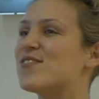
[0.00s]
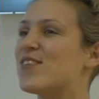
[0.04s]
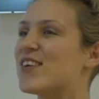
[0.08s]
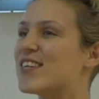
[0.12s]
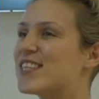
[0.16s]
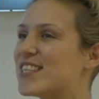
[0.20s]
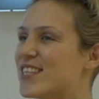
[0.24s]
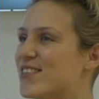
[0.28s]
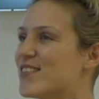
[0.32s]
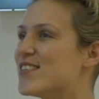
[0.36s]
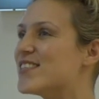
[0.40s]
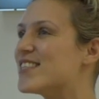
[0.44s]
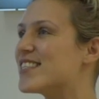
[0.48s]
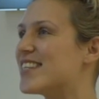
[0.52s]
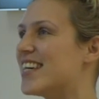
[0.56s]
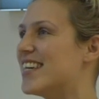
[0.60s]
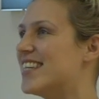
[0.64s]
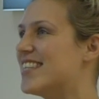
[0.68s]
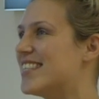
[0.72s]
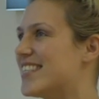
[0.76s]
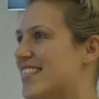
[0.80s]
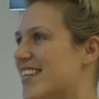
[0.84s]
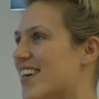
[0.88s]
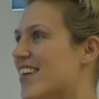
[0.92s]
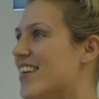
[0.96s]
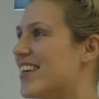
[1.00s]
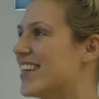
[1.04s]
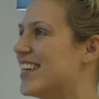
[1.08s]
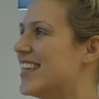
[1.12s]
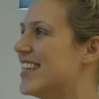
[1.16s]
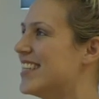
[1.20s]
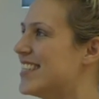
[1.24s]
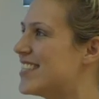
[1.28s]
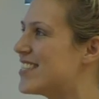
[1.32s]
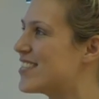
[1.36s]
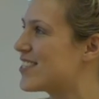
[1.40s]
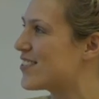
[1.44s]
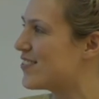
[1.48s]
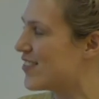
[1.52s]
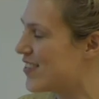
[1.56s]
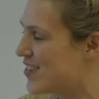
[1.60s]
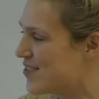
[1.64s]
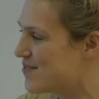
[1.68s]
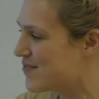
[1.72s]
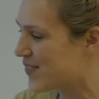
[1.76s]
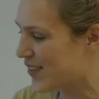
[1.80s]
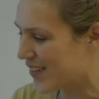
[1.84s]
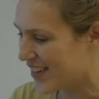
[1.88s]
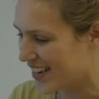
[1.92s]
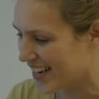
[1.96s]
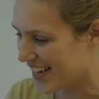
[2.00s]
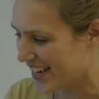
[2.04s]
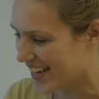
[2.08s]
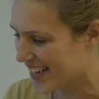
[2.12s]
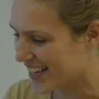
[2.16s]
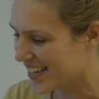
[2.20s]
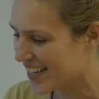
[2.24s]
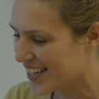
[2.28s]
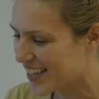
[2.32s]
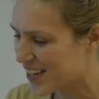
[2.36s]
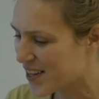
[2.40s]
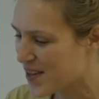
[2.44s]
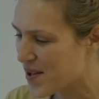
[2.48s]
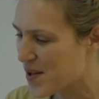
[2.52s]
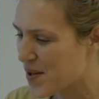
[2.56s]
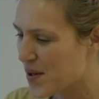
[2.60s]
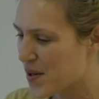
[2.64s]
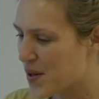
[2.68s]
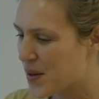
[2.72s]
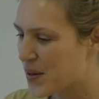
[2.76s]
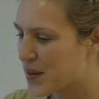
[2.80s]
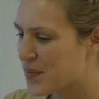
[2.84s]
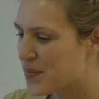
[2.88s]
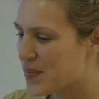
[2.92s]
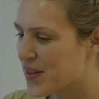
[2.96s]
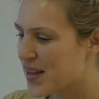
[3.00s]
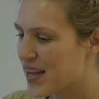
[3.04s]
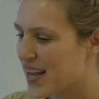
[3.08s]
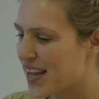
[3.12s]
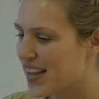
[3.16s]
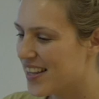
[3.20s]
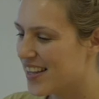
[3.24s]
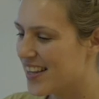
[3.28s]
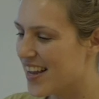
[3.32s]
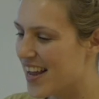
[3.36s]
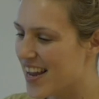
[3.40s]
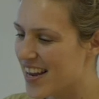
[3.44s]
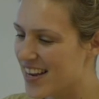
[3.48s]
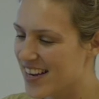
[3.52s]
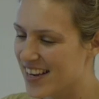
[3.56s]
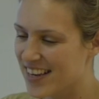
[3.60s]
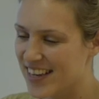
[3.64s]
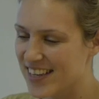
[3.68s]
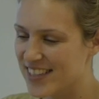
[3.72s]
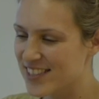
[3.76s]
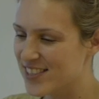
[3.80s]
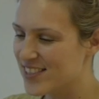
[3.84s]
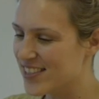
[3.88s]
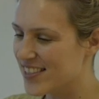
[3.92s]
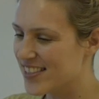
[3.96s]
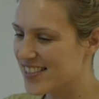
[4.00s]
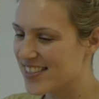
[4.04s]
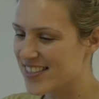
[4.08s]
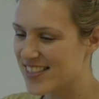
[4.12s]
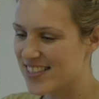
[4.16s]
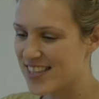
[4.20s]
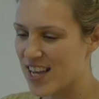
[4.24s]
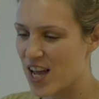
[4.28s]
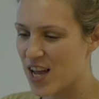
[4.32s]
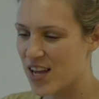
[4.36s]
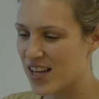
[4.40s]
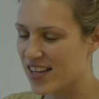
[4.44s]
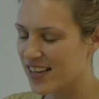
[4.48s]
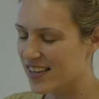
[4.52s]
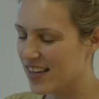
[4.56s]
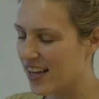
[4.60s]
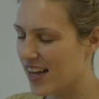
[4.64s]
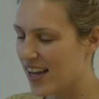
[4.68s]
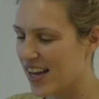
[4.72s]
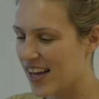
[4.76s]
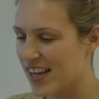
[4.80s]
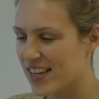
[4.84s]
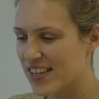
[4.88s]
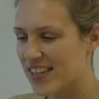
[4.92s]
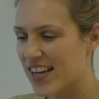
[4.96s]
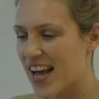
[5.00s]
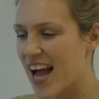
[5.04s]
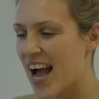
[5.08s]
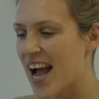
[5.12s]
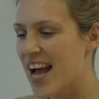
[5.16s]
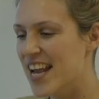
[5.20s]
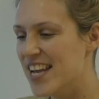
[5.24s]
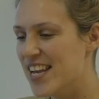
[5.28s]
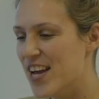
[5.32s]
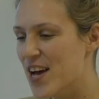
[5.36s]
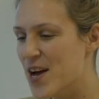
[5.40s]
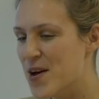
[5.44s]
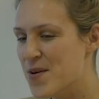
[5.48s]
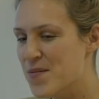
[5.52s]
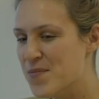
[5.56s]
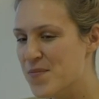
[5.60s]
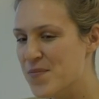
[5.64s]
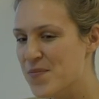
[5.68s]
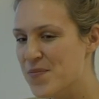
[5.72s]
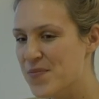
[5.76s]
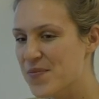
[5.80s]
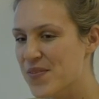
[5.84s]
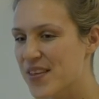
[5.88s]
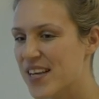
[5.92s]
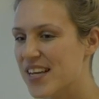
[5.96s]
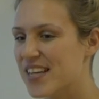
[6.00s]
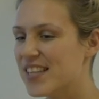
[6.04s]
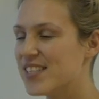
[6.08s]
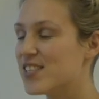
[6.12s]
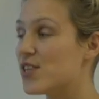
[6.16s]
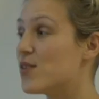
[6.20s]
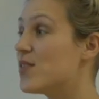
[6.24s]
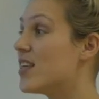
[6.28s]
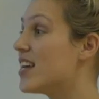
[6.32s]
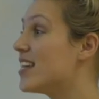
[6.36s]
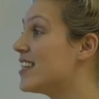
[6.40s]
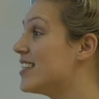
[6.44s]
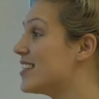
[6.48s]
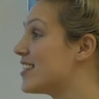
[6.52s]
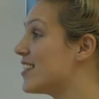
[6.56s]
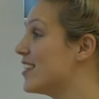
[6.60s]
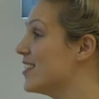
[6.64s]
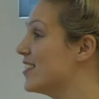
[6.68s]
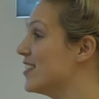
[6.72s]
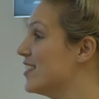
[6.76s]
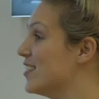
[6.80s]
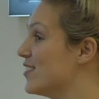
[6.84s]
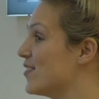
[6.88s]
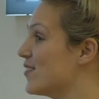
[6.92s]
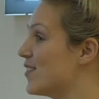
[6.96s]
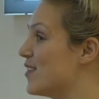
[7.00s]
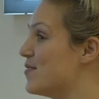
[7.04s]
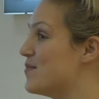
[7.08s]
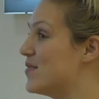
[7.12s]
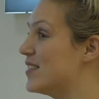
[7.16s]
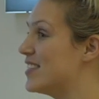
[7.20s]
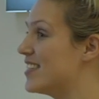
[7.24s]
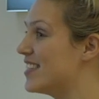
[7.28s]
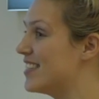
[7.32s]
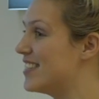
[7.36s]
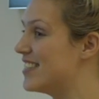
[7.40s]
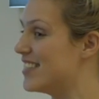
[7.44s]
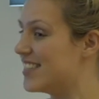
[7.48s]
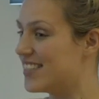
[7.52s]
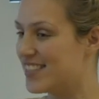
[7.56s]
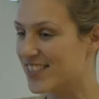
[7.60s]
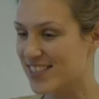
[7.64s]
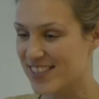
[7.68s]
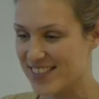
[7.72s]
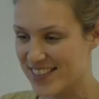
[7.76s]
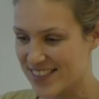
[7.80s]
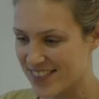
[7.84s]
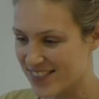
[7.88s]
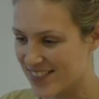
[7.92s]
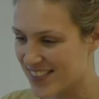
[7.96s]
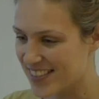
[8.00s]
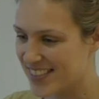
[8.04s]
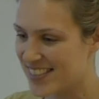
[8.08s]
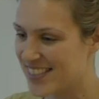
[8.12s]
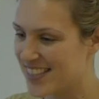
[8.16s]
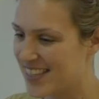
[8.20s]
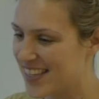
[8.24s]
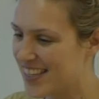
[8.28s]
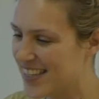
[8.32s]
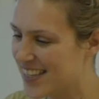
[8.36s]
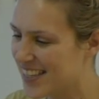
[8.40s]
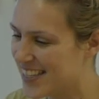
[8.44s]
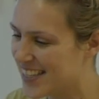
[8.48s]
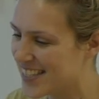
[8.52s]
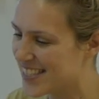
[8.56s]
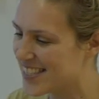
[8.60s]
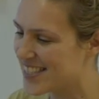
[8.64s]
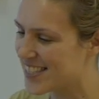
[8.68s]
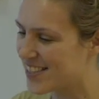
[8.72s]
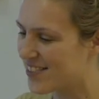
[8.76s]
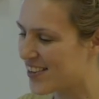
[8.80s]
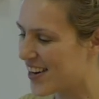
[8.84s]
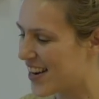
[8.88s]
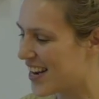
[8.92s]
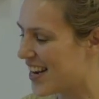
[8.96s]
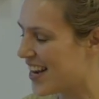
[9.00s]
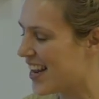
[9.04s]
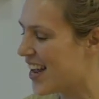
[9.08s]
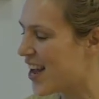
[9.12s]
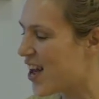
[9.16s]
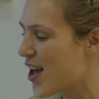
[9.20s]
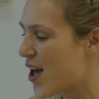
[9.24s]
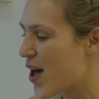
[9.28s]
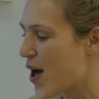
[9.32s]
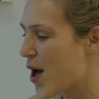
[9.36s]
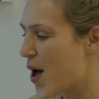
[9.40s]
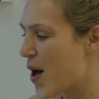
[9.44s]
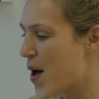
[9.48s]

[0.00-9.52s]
Especially once I started screen printing. Then it just, yeah. And so then it turned into a limited edition, which is great.